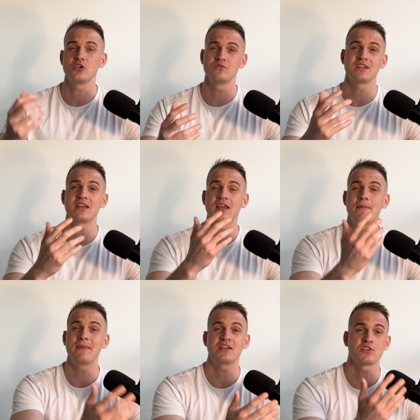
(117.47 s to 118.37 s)
using a
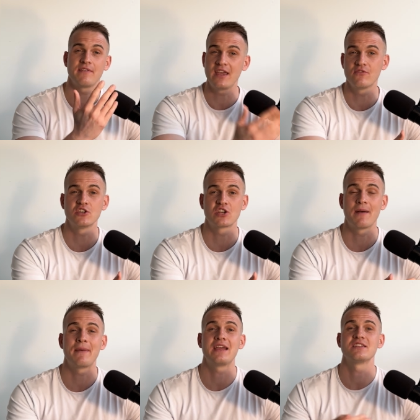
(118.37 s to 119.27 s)
mix of HeyReach
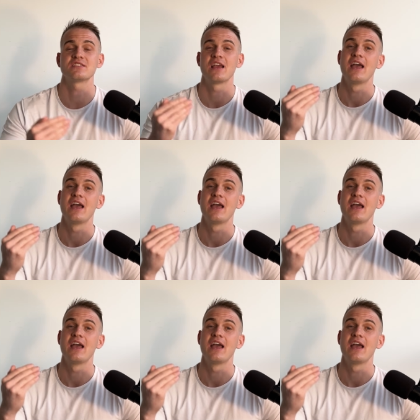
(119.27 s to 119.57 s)
campaigns